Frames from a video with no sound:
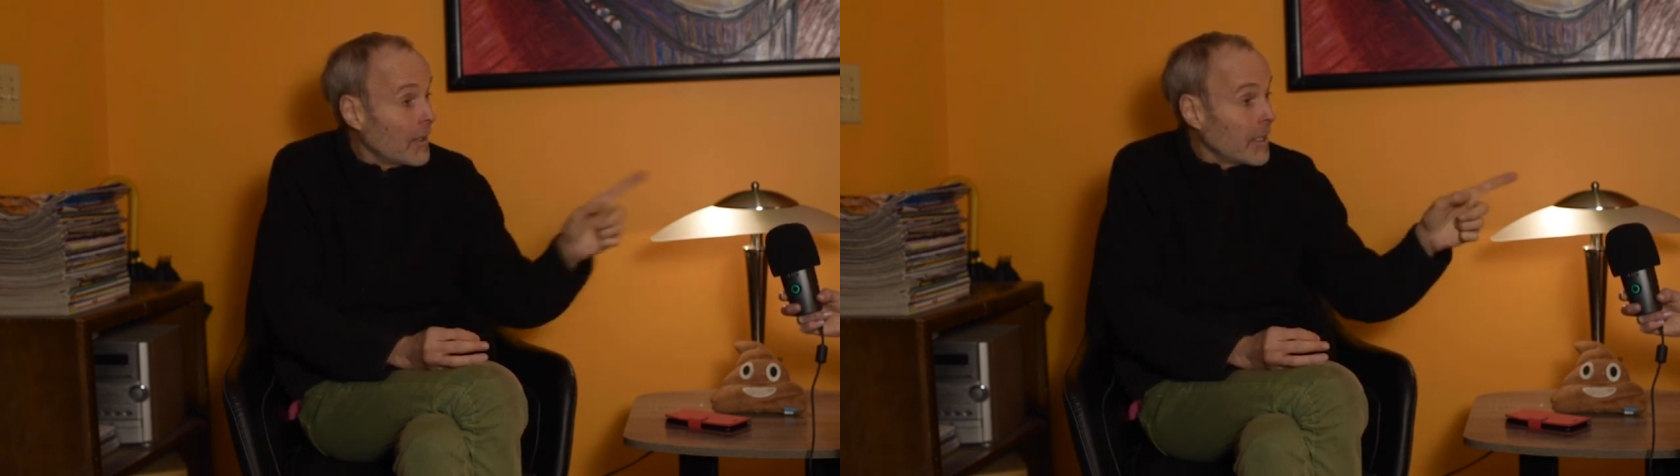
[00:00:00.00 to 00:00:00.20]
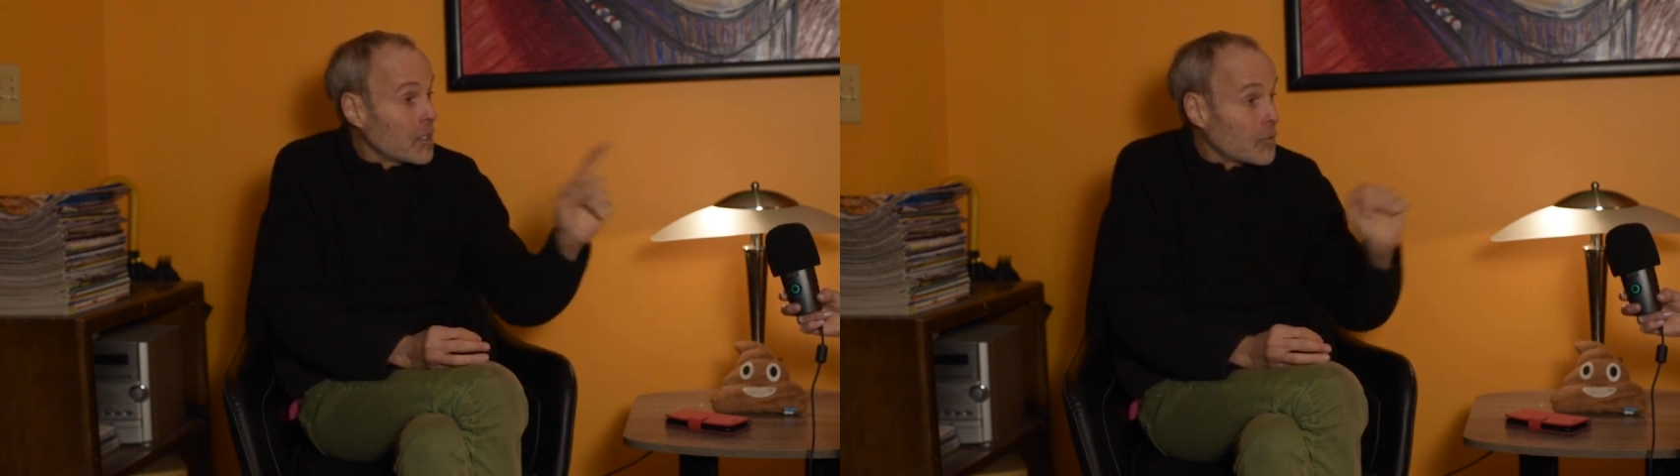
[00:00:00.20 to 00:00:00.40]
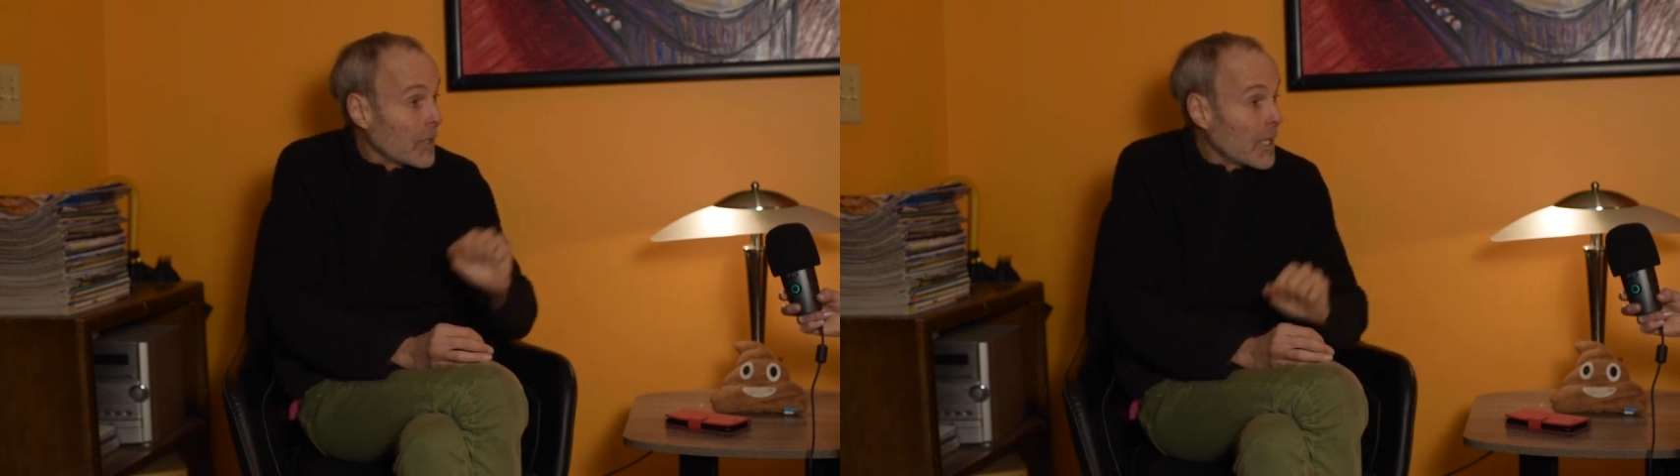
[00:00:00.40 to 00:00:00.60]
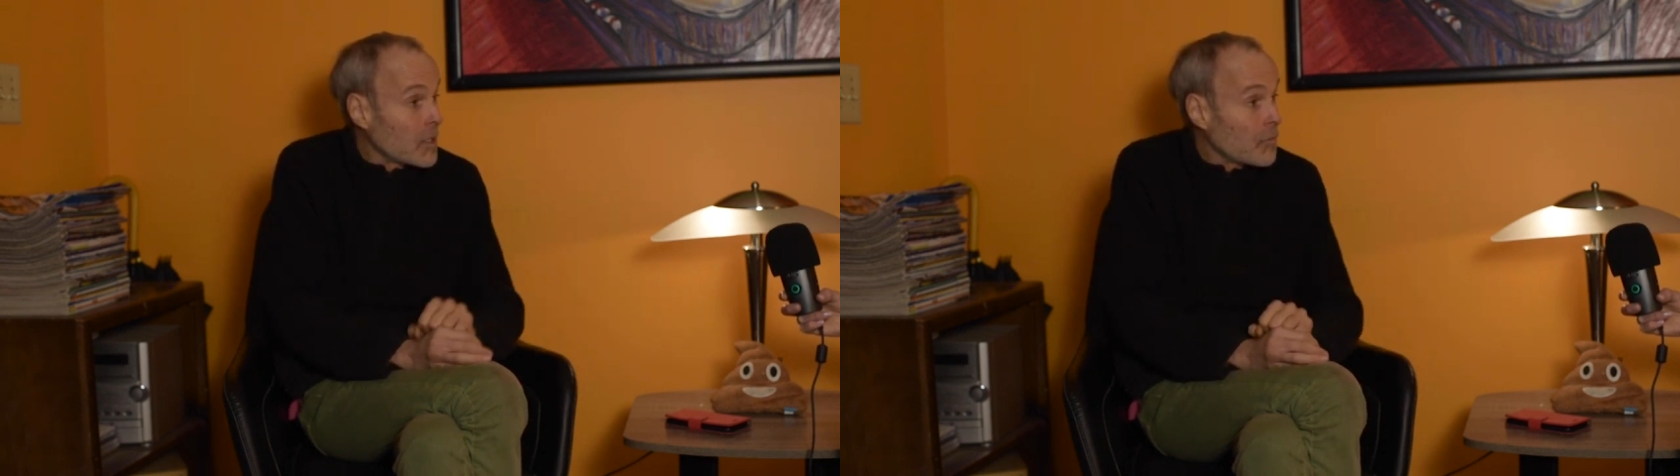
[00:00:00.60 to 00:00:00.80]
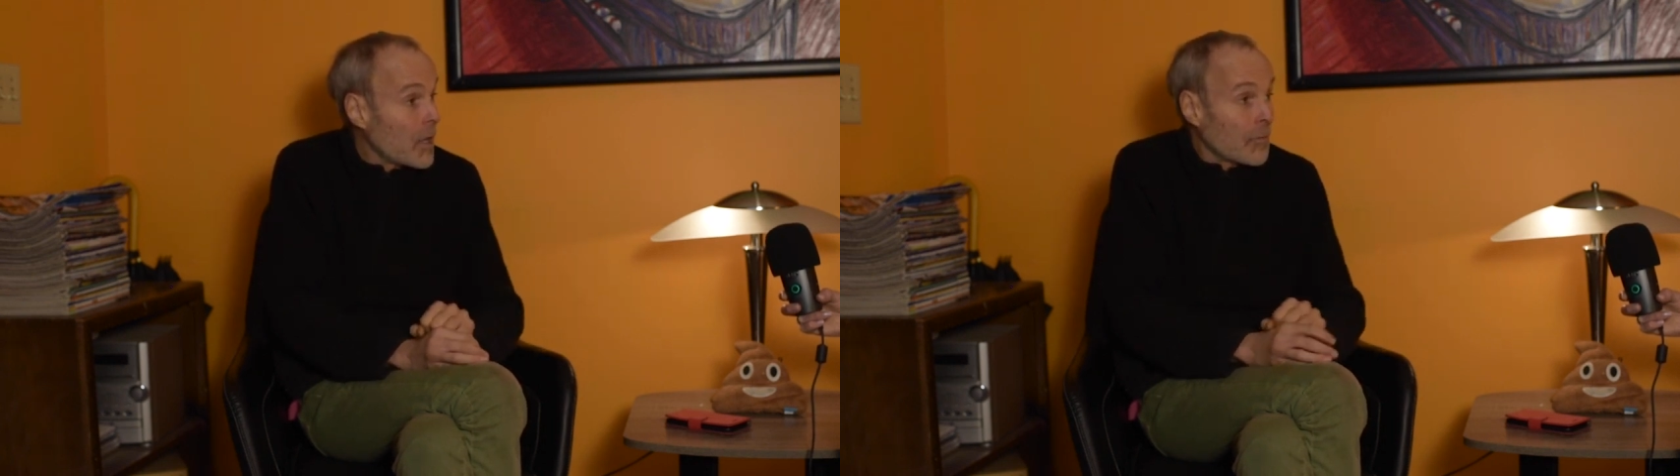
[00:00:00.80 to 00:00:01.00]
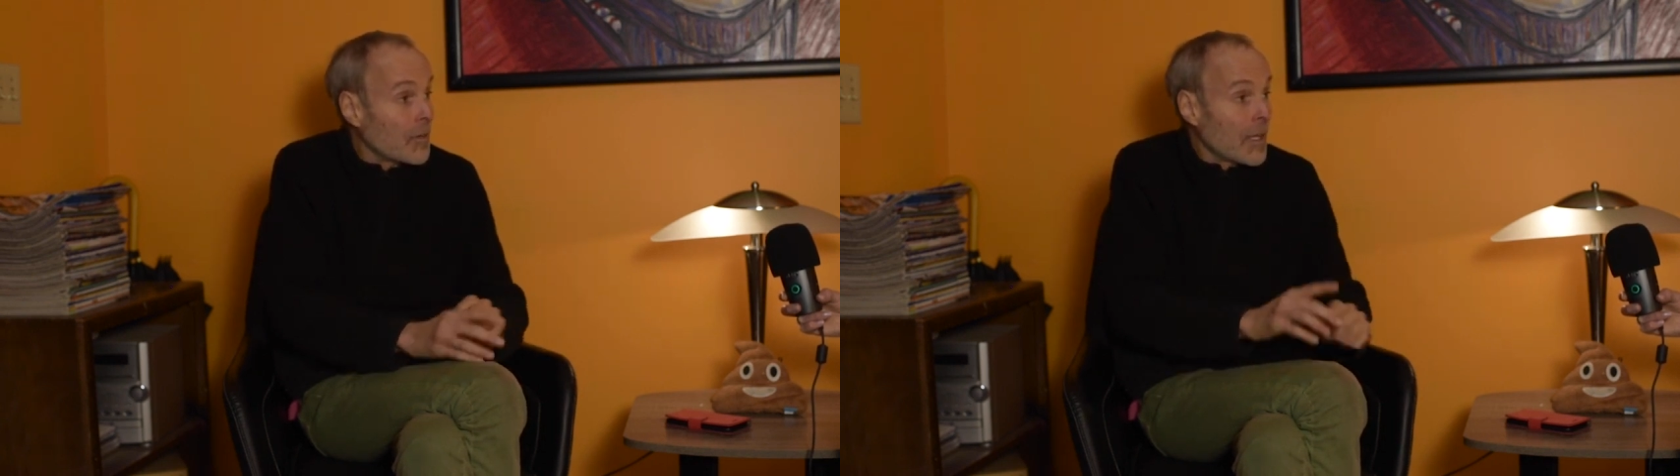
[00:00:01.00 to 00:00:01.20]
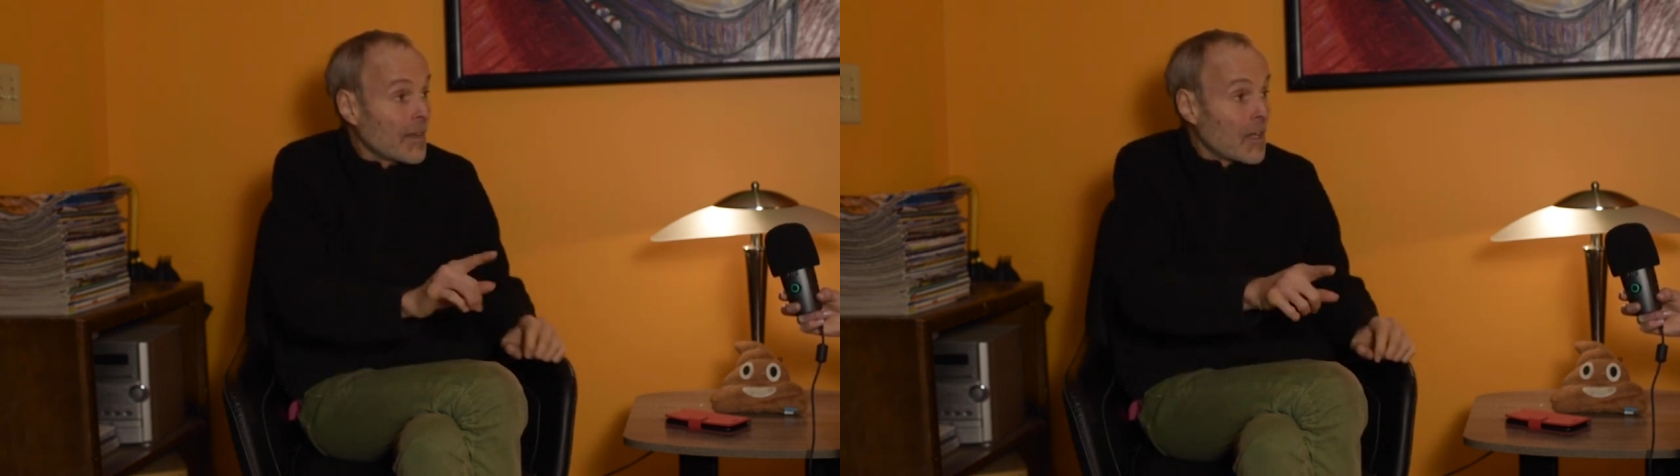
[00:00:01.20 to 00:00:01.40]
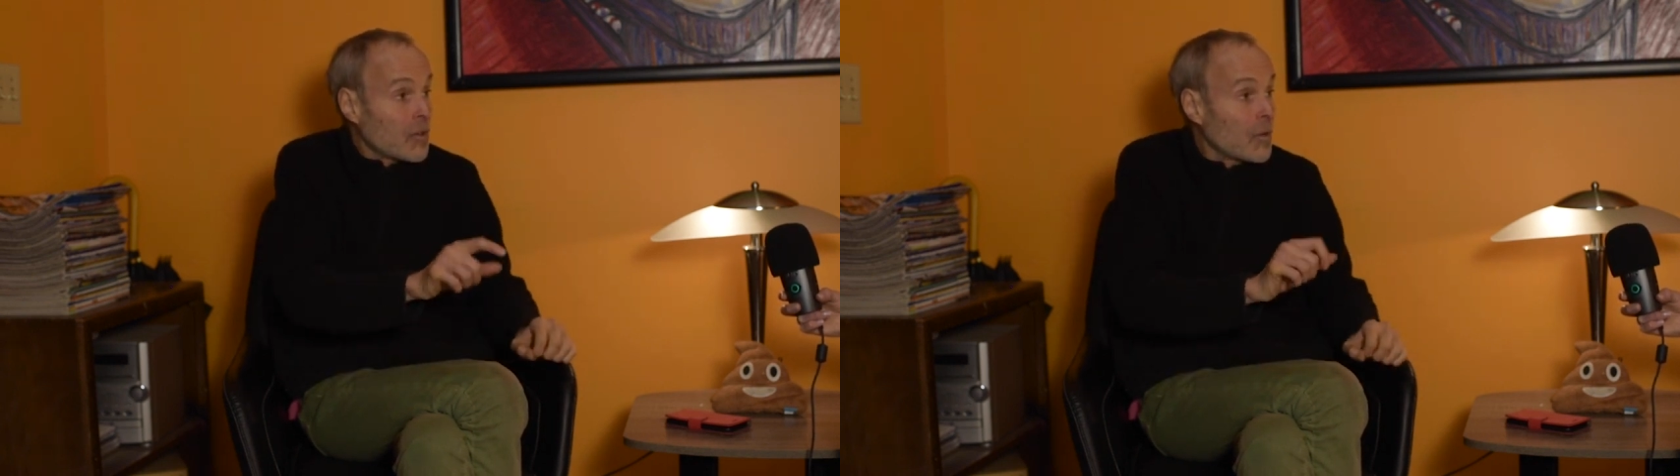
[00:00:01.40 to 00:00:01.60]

Here's where it gets rough. That's